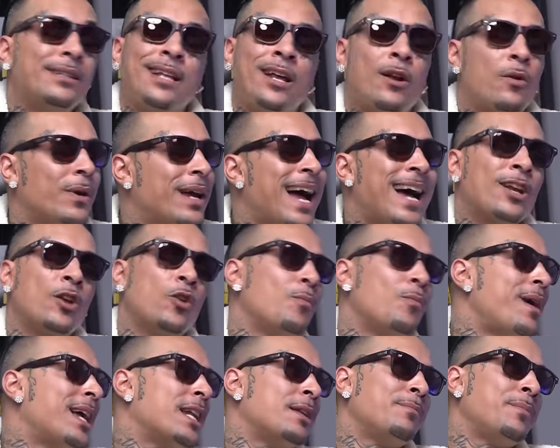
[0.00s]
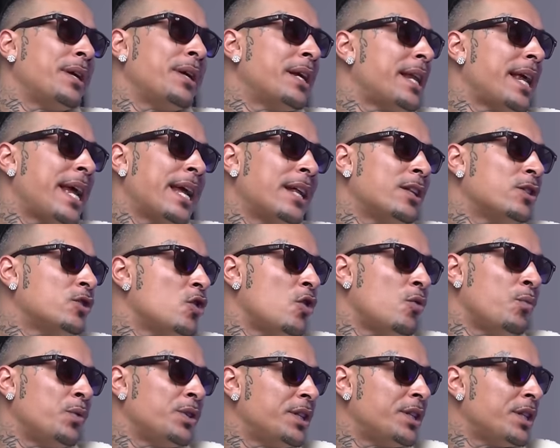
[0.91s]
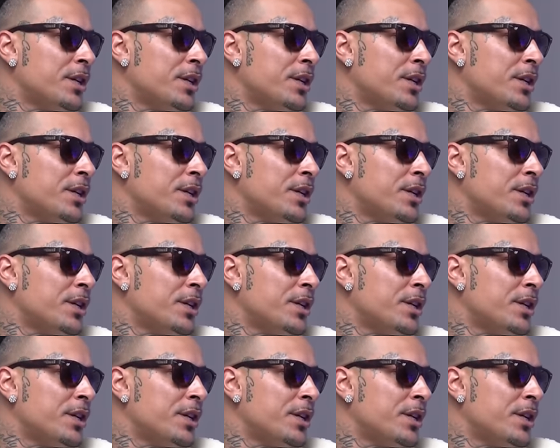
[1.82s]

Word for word: They don't got nobody being hands on with them.